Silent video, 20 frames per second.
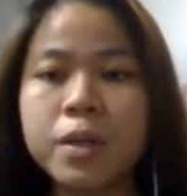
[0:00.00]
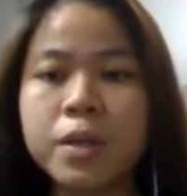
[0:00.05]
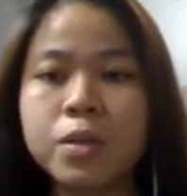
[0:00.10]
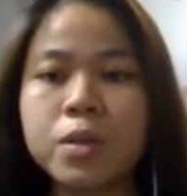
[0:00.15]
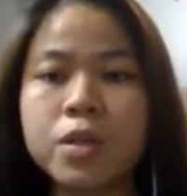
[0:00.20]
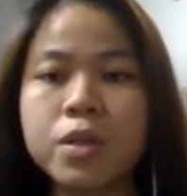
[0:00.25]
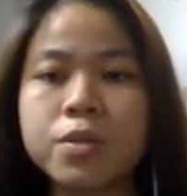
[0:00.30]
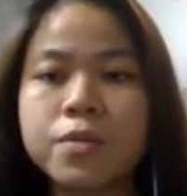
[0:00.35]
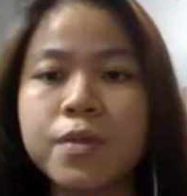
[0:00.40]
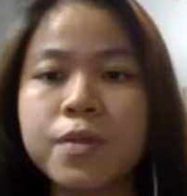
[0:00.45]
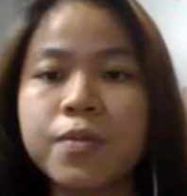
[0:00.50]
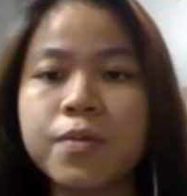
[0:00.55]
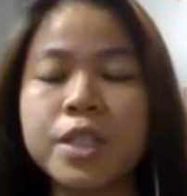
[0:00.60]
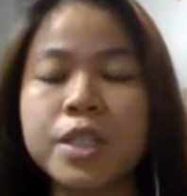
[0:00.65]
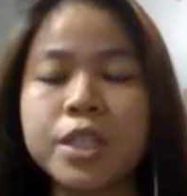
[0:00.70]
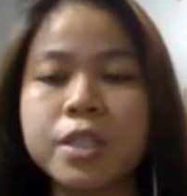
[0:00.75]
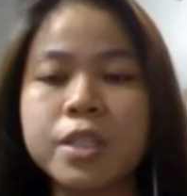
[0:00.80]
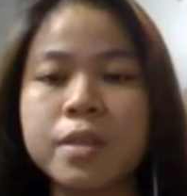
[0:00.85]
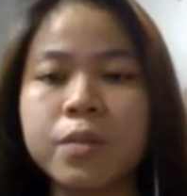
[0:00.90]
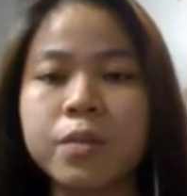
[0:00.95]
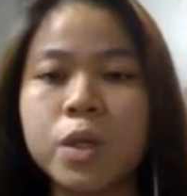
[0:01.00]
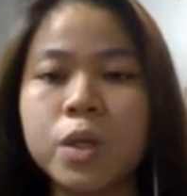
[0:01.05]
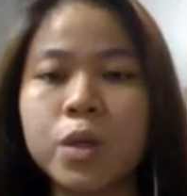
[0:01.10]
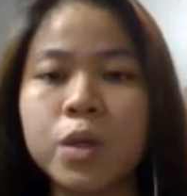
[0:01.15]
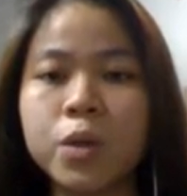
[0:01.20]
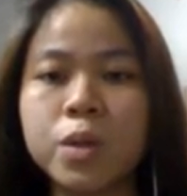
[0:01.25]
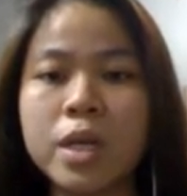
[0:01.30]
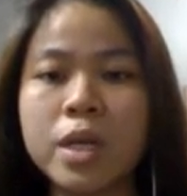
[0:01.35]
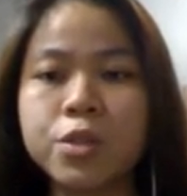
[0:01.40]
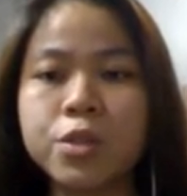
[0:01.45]
From the transfer function,
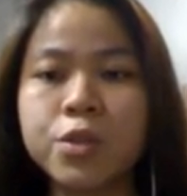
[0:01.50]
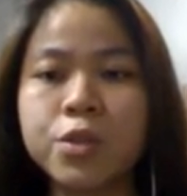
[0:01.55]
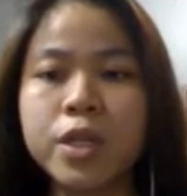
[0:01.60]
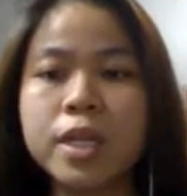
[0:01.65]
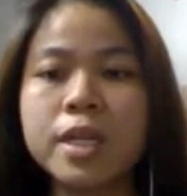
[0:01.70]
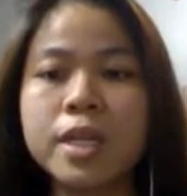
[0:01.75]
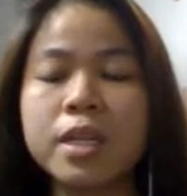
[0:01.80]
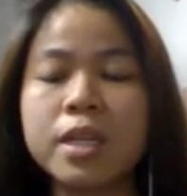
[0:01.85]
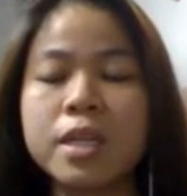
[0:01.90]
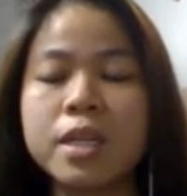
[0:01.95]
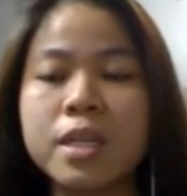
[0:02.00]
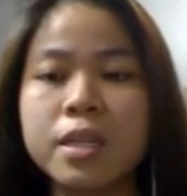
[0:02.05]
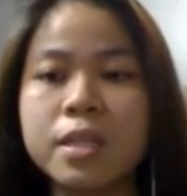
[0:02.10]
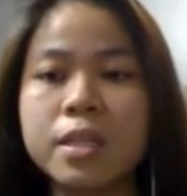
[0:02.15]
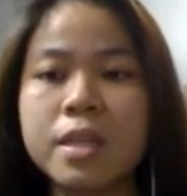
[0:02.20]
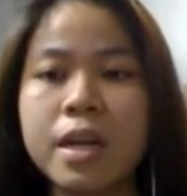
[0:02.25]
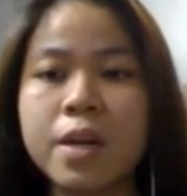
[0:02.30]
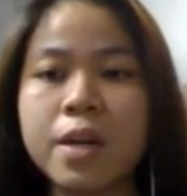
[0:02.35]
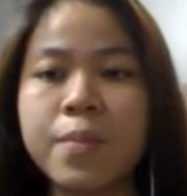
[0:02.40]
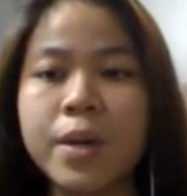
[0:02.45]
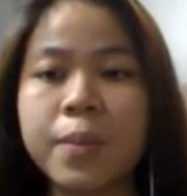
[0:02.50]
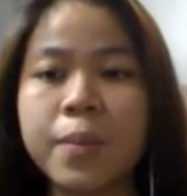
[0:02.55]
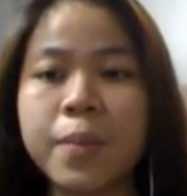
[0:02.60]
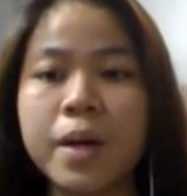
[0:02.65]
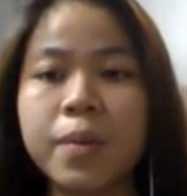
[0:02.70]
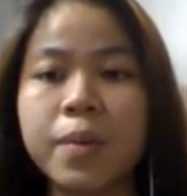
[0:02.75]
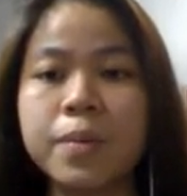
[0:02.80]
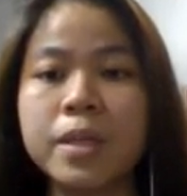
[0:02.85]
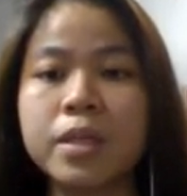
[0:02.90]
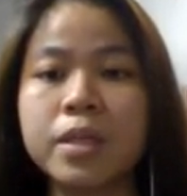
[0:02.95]
we could extract key
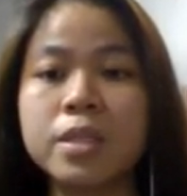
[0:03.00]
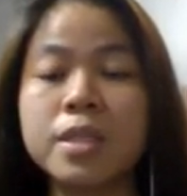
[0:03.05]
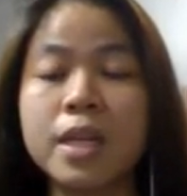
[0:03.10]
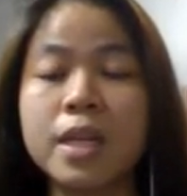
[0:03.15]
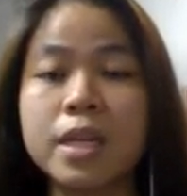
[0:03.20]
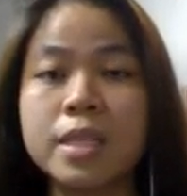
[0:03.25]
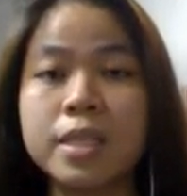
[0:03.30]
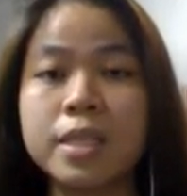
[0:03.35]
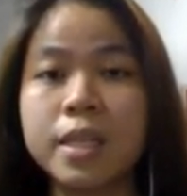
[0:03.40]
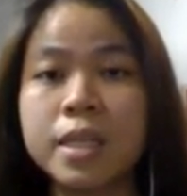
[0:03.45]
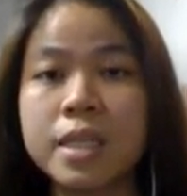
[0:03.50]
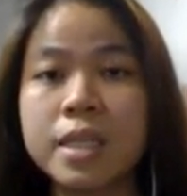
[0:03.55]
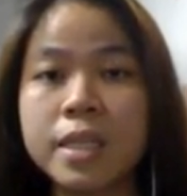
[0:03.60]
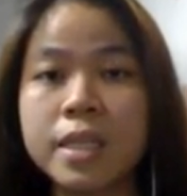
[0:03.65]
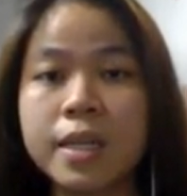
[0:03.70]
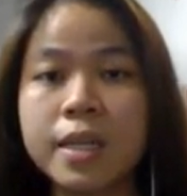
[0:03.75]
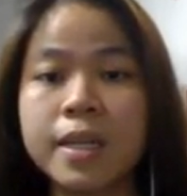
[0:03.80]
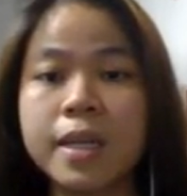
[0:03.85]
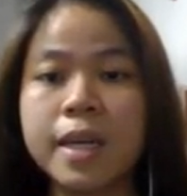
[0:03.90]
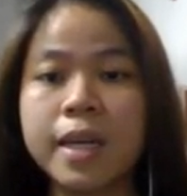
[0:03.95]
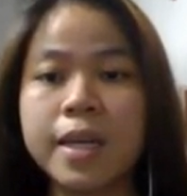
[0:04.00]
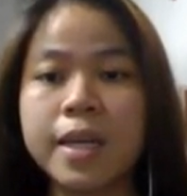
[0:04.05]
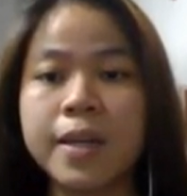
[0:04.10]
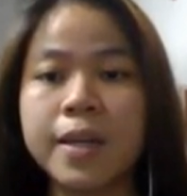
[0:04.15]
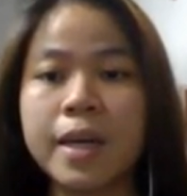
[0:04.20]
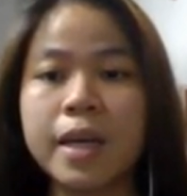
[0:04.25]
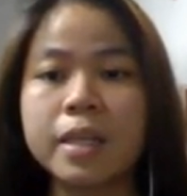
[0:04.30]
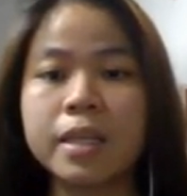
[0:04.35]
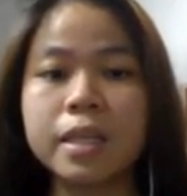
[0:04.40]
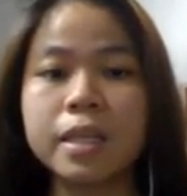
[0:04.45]
dynamic parameters like steady-state
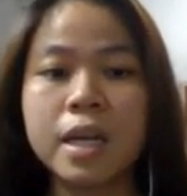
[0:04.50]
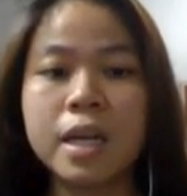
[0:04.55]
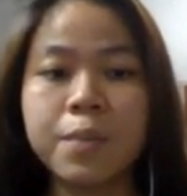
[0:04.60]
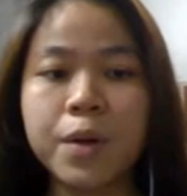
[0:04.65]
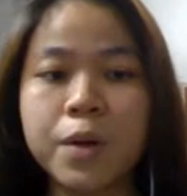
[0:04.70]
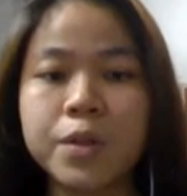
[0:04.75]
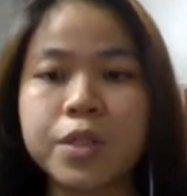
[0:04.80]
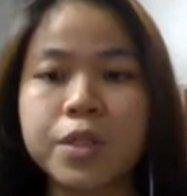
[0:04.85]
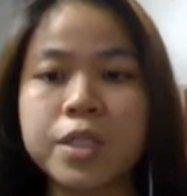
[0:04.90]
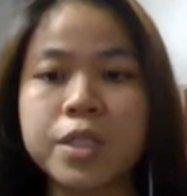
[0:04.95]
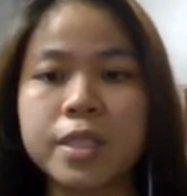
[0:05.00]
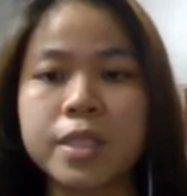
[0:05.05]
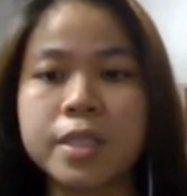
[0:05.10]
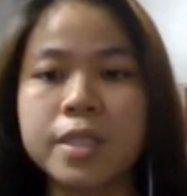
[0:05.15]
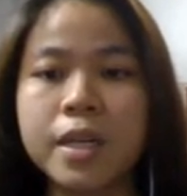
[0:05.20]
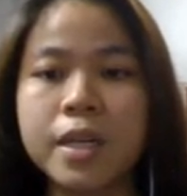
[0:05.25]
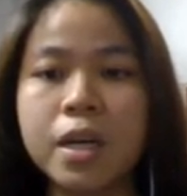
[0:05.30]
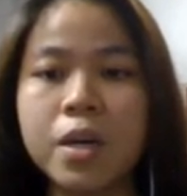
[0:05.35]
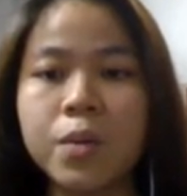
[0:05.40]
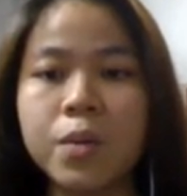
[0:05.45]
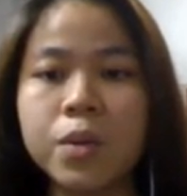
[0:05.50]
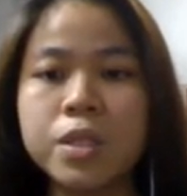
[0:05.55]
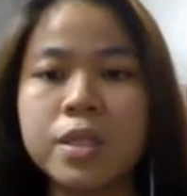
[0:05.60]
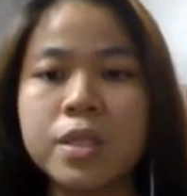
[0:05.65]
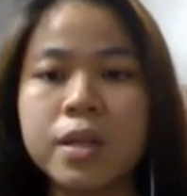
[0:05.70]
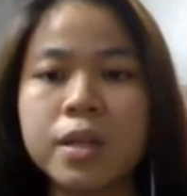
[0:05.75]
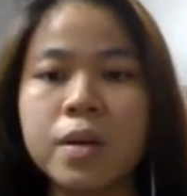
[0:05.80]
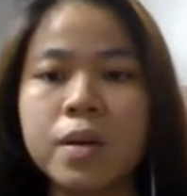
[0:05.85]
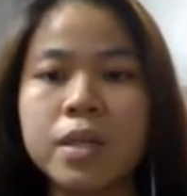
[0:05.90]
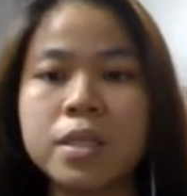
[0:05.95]
gain and time constant,
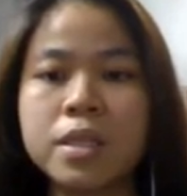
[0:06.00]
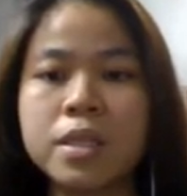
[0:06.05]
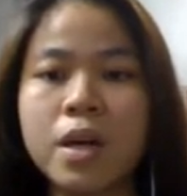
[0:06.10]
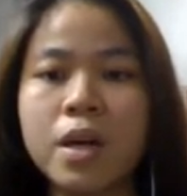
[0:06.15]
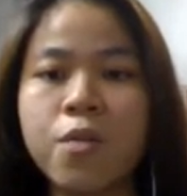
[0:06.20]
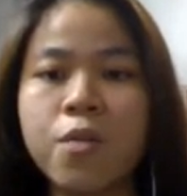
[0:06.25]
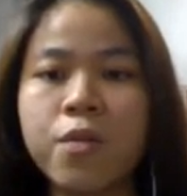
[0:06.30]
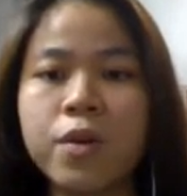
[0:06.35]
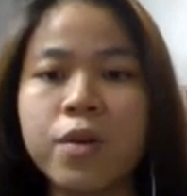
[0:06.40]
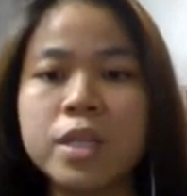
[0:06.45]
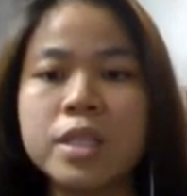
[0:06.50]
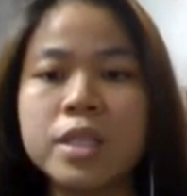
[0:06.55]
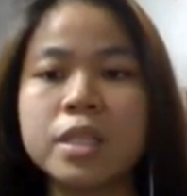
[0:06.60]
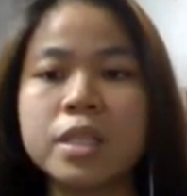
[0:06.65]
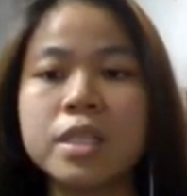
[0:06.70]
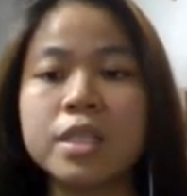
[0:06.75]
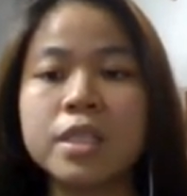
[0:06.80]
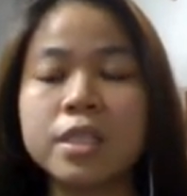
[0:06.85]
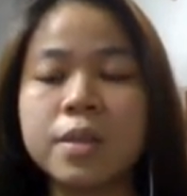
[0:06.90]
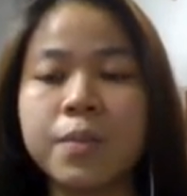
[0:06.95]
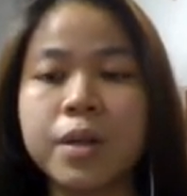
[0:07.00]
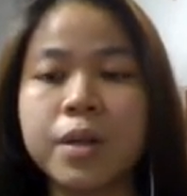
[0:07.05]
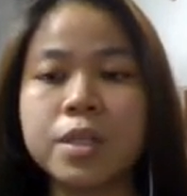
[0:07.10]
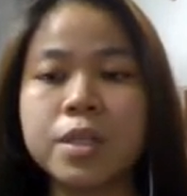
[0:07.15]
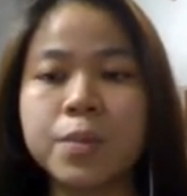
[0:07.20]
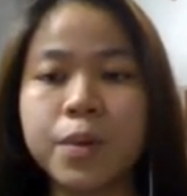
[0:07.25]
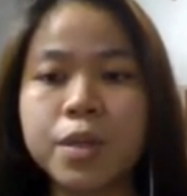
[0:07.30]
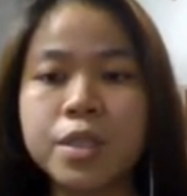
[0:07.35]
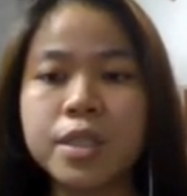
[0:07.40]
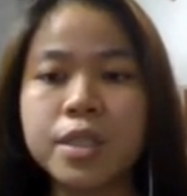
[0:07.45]
which tell us how fast the system
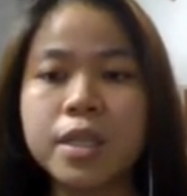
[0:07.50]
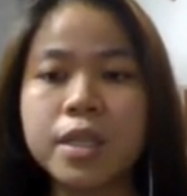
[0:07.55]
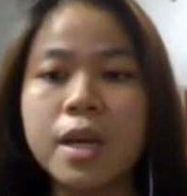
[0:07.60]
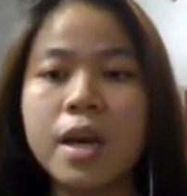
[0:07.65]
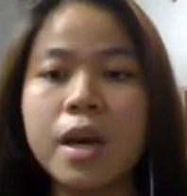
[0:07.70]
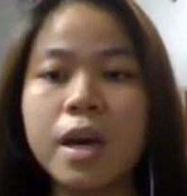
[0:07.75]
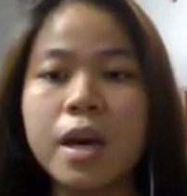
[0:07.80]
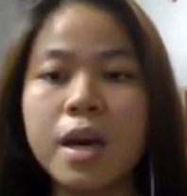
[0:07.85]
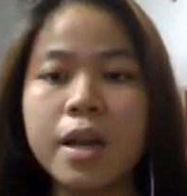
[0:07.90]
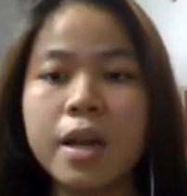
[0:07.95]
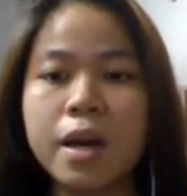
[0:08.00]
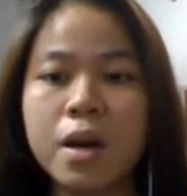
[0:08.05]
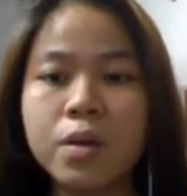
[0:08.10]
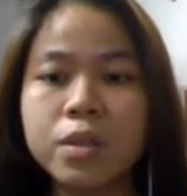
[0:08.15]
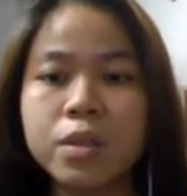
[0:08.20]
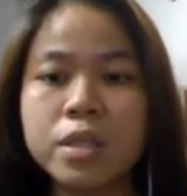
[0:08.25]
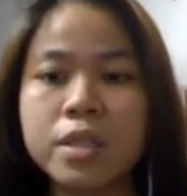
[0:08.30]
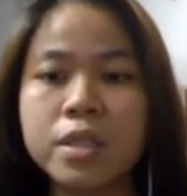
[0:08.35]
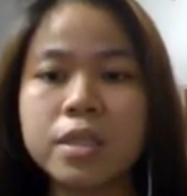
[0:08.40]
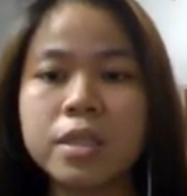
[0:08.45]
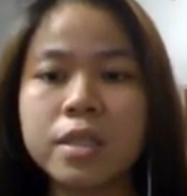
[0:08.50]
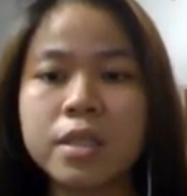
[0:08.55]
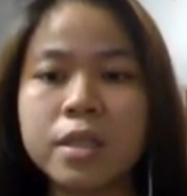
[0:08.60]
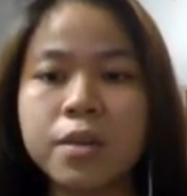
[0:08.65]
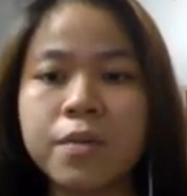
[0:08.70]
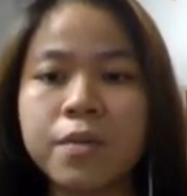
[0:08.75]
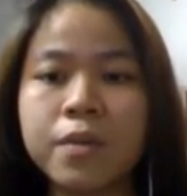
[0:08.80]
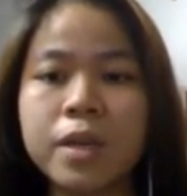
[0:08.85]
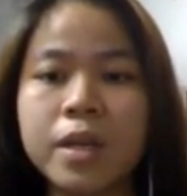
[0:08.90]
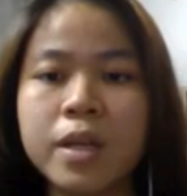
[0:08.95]
responds and how
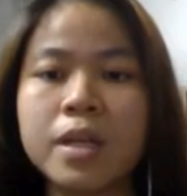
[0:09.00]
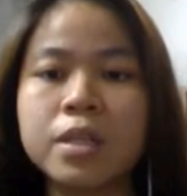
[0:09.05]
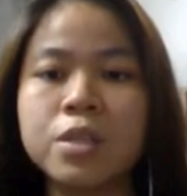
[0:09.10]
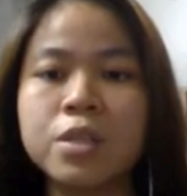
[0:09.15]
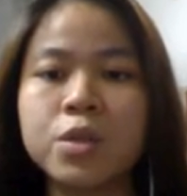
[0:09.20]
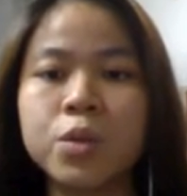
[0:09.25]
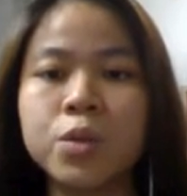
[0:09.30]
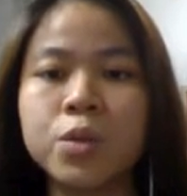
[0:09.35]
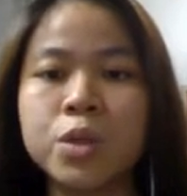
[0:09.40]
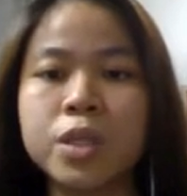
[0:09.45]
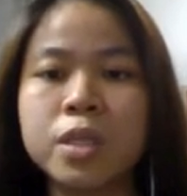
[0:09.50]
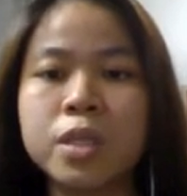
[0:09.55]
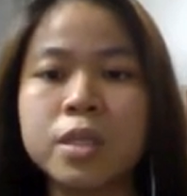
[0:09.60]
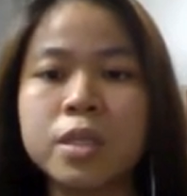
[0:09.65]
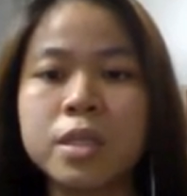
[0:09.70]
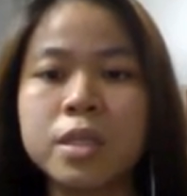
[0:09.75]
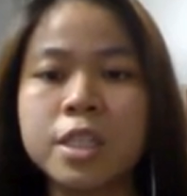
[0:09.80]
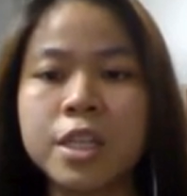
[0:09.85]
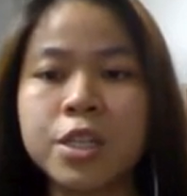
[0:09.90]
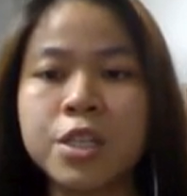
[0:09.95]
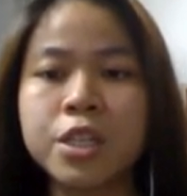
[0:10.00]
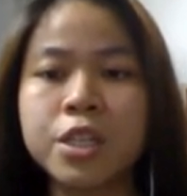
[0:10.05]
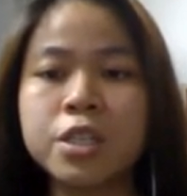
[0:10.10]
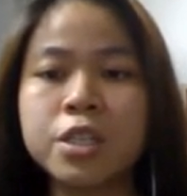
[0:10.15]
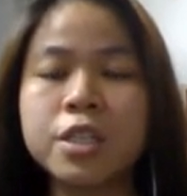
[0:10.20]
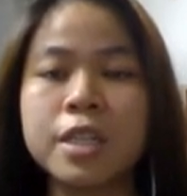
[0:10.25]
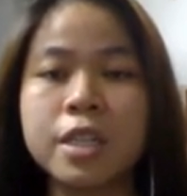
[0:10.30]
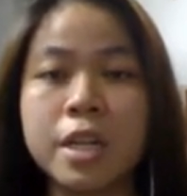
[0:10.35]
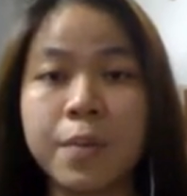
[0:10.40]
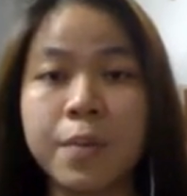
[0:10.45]
sensitive it is to the
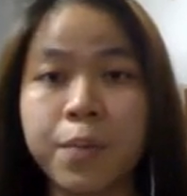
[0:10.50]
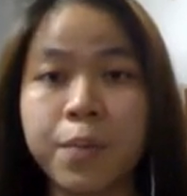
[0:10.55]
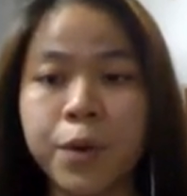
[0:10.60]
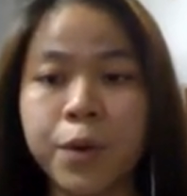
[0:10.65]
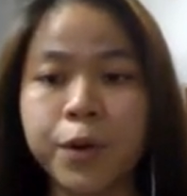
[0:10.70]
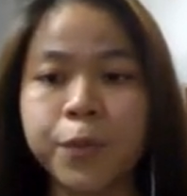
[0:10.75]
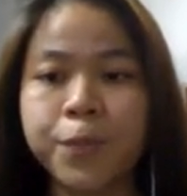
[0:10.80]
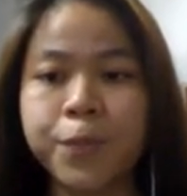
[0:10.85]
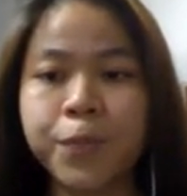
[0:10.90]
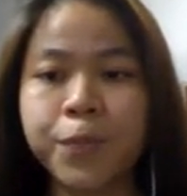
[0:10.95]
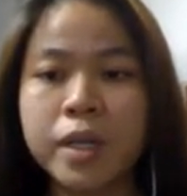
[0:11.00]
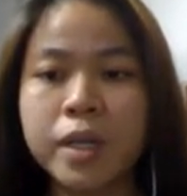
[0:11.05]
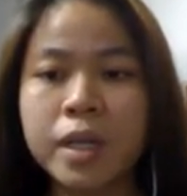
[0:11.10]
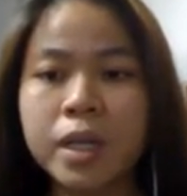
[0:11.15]
changes in input.